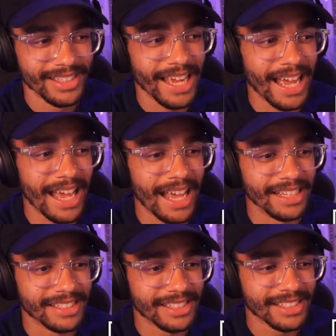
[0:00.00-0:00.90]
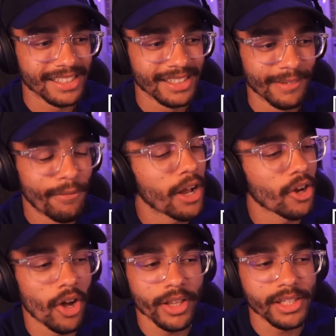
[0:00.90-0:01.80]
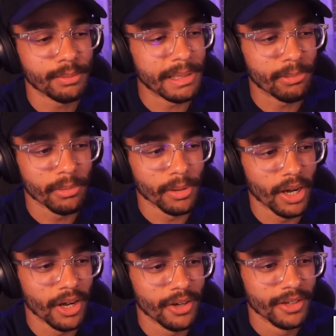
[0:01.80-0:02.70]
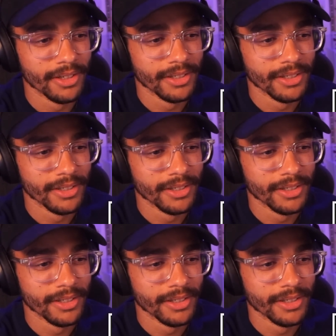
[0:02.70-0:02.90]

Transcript: Yes! Fuck all these people, bro.